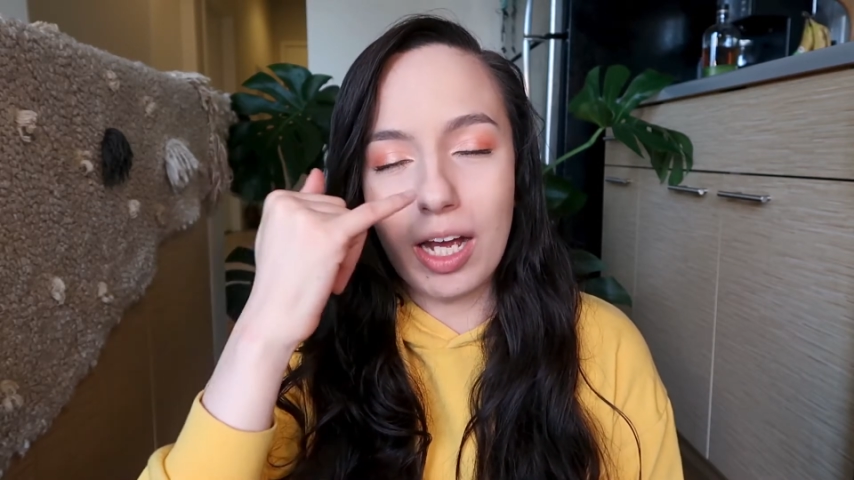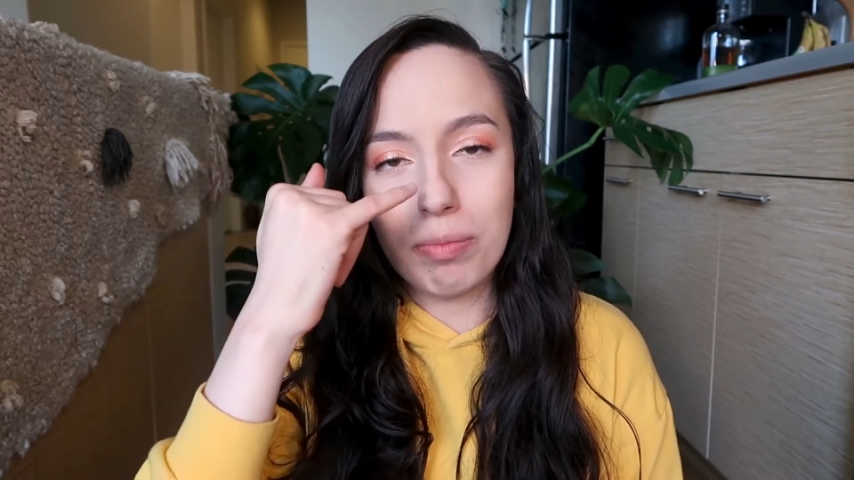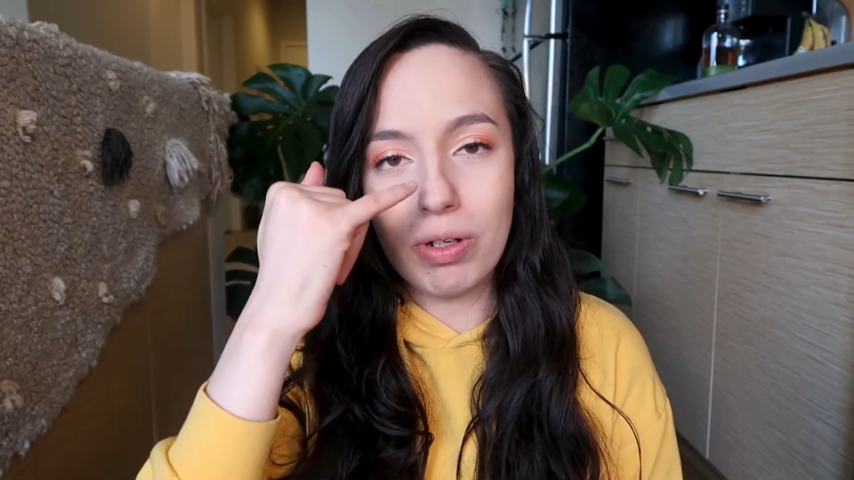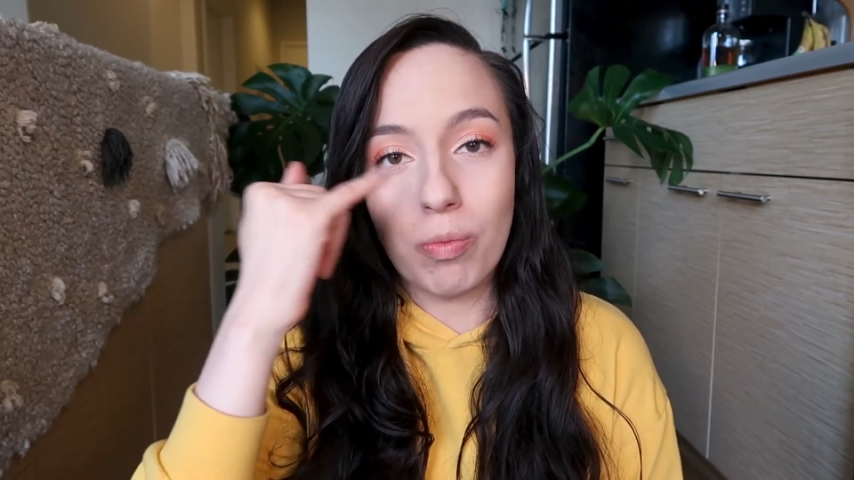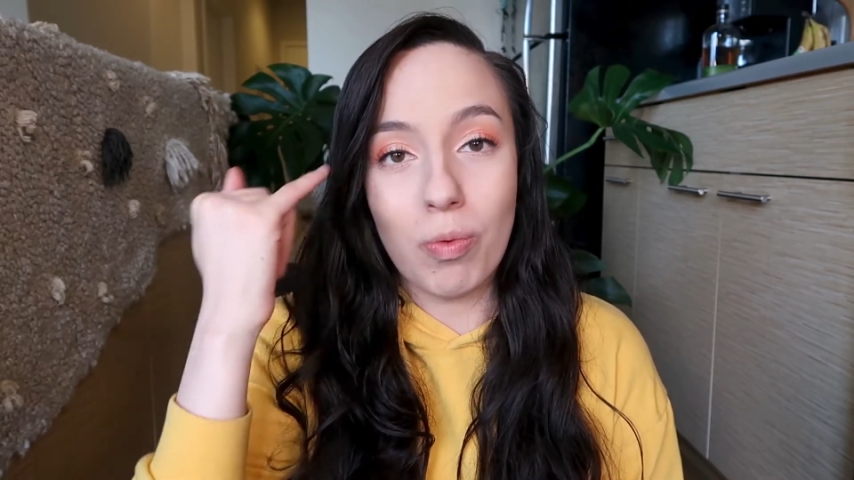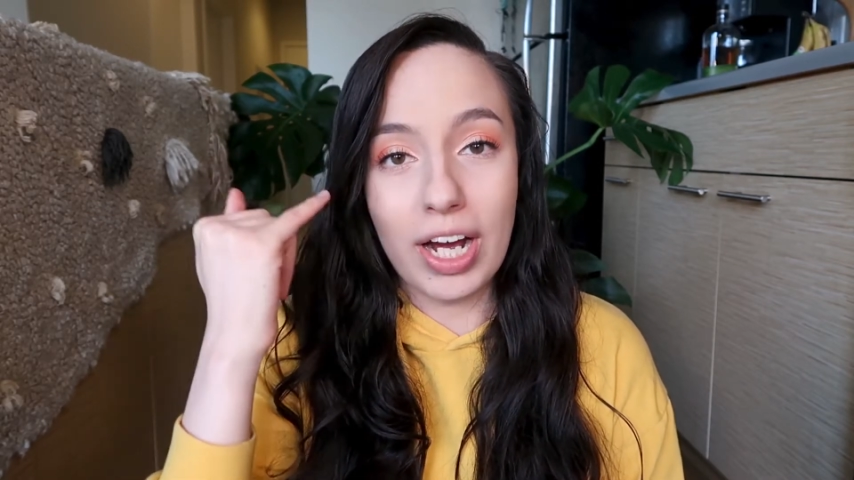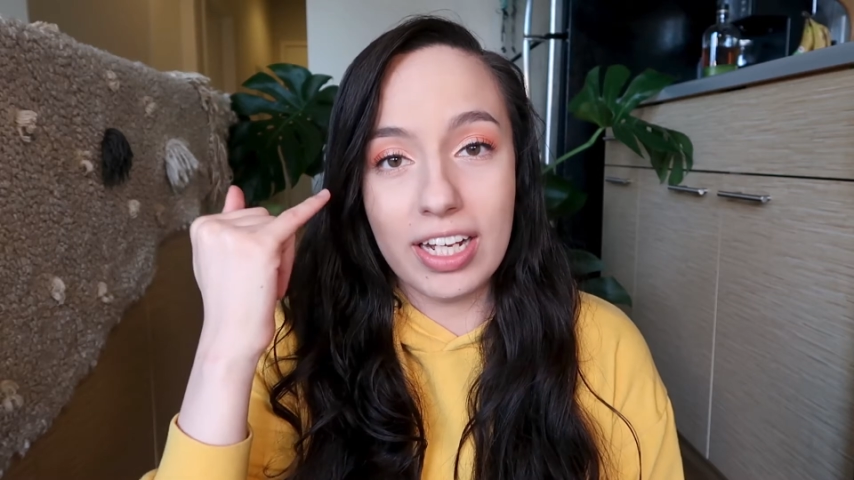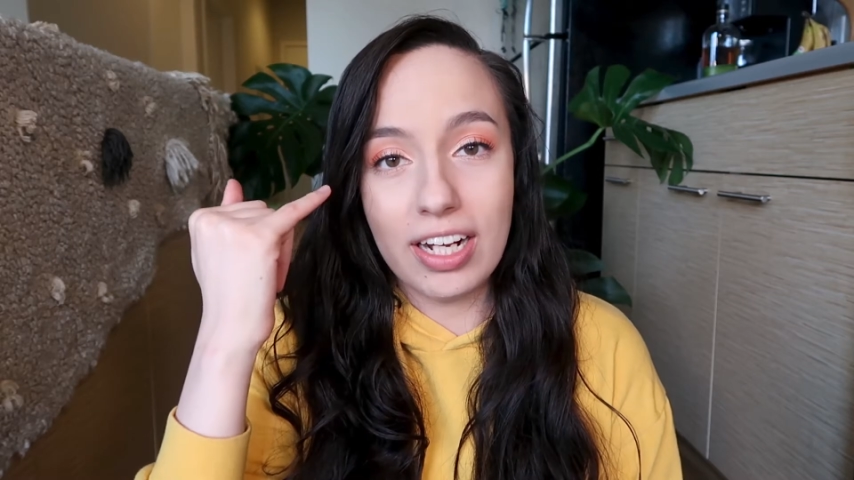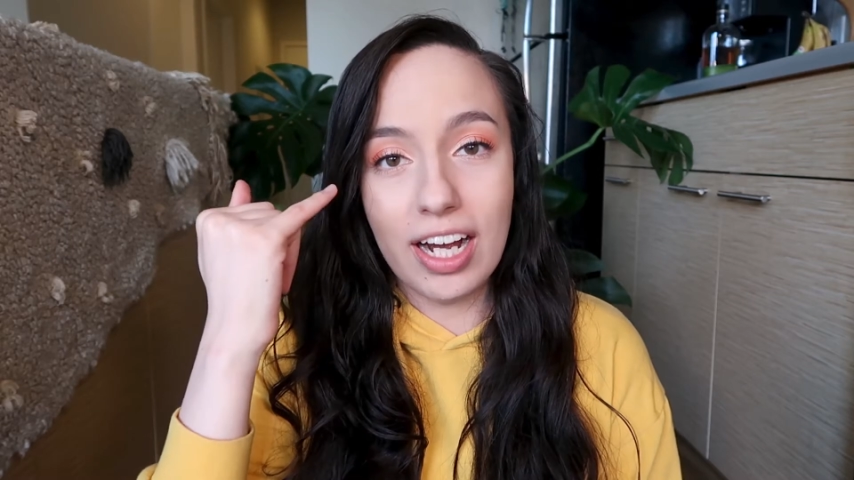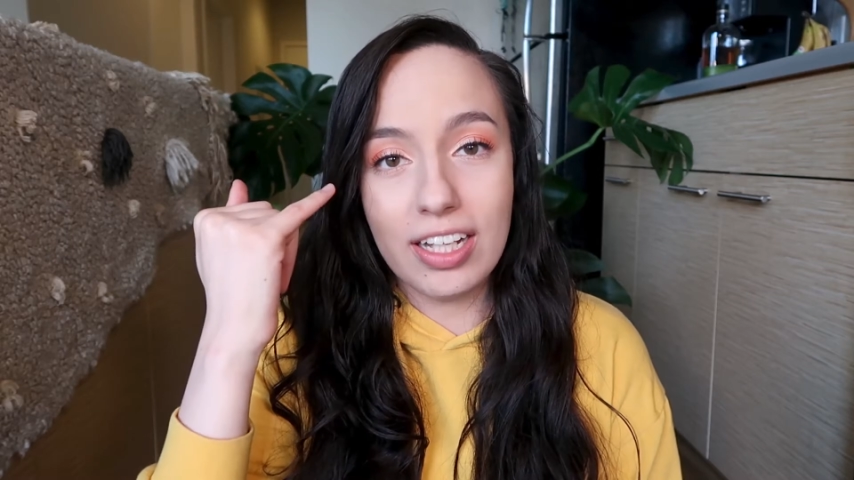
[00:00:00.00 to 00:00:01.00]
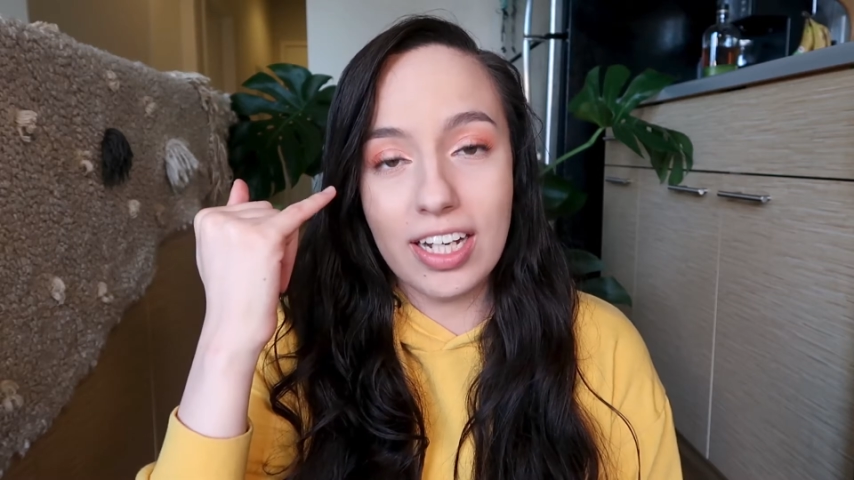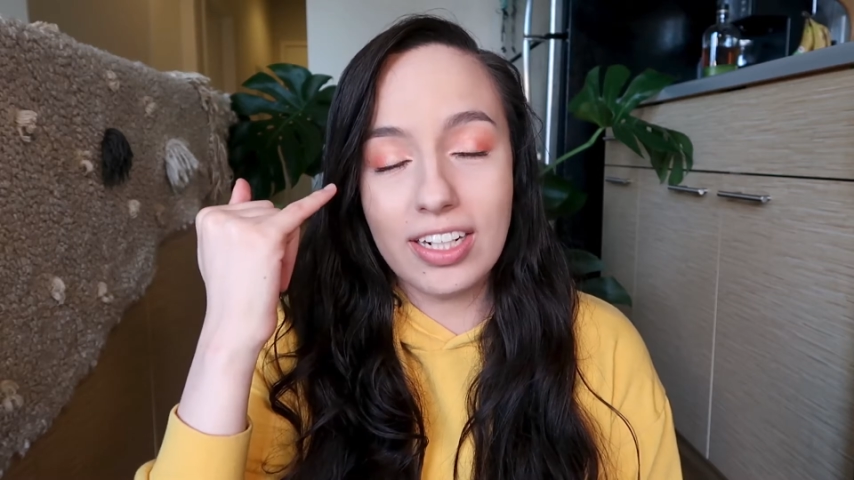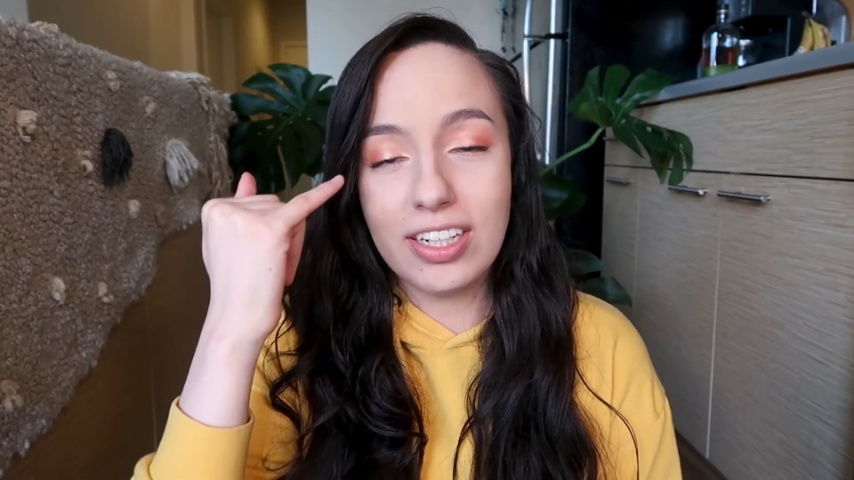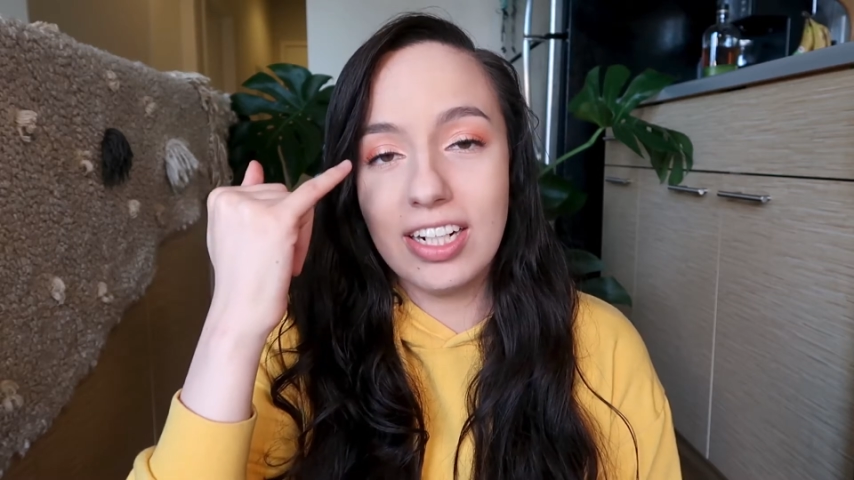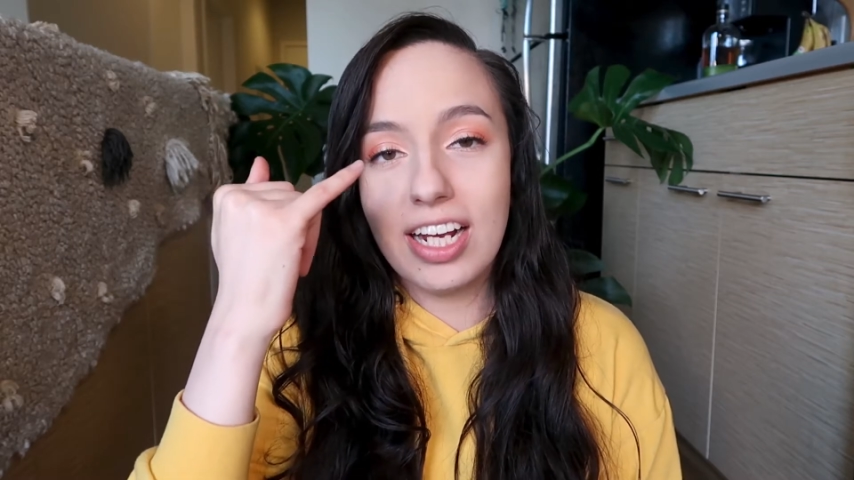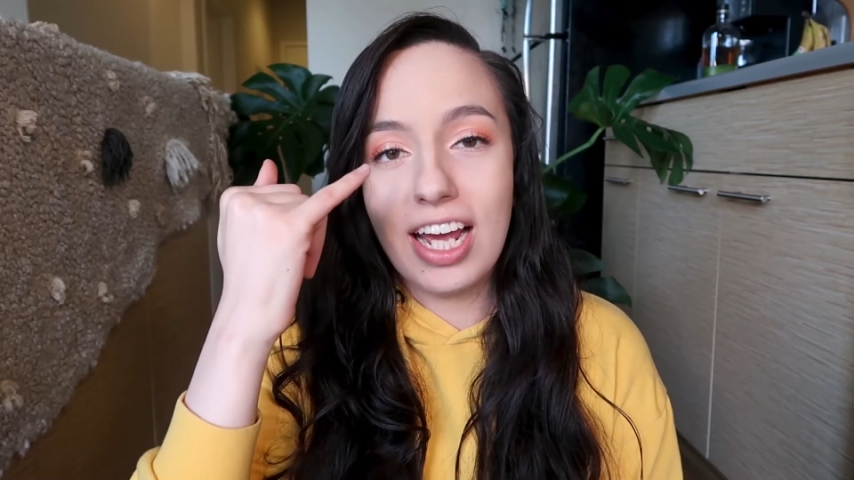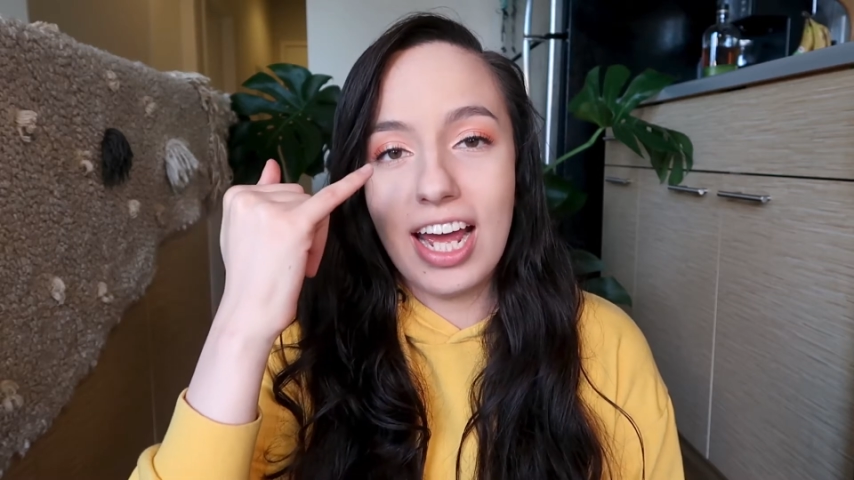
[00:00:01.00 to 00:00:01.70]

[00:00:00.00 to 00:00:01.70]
I put white eyeliner